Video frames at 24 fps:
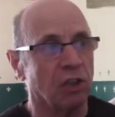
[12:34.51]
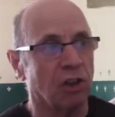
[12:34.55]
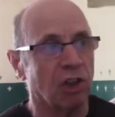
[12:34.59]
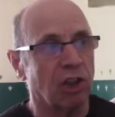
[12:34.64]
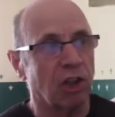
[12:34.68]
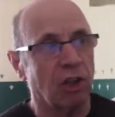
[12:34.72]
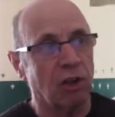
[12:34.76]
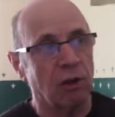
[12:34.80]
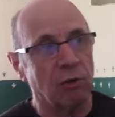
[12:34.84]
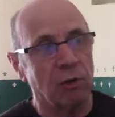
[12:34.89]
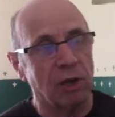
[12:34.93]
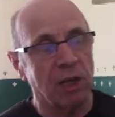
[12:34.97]

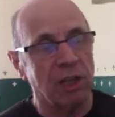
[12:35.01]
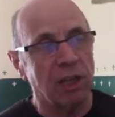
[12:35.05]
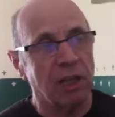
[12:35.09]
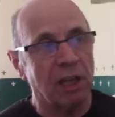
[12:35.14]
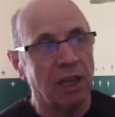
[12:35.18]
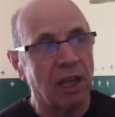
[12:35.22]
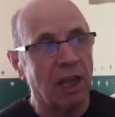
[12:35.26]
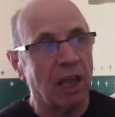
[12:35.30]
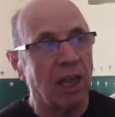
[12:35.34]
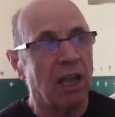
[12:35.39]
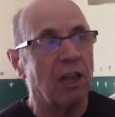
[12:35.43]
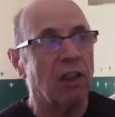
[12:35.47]
So in the
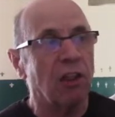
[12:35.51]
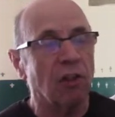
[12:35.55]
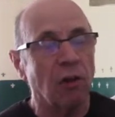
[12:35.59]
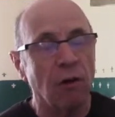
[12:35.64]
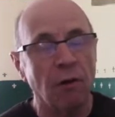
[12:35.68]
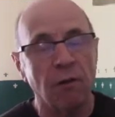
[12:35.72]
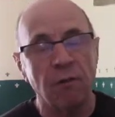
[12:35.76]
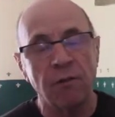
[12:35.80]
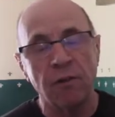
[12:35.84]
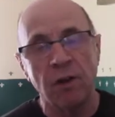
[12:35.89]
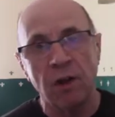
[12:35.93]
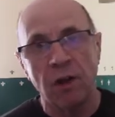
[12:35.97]
case
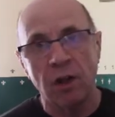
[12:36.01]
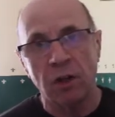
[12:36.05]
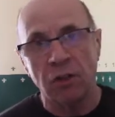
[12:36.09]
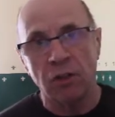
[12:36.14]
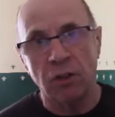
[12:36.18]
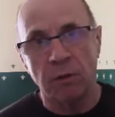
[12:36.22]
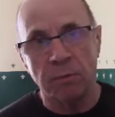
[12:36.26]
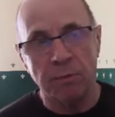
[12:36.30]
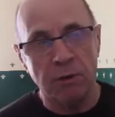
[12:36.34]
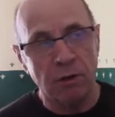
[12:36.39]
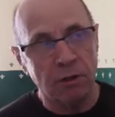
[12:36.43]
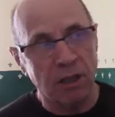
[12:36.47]
of the
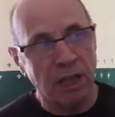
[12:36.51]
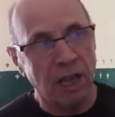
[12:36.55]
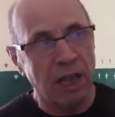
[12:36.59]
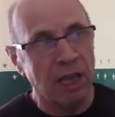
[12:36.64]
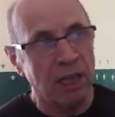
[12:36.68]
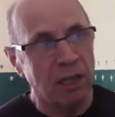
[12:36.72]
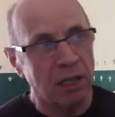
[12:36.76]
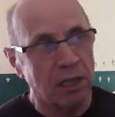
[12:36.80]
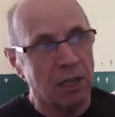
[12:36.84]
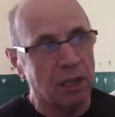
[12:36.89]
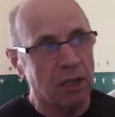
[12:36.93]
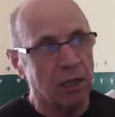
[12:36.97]

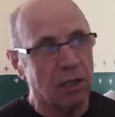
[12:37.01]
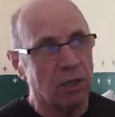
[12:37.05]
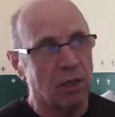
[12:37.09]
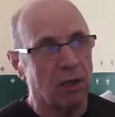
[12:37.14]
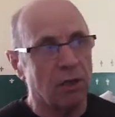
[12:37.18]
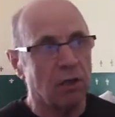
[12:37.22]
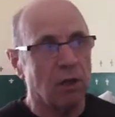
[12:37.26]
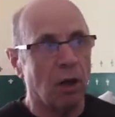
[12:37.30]
mutated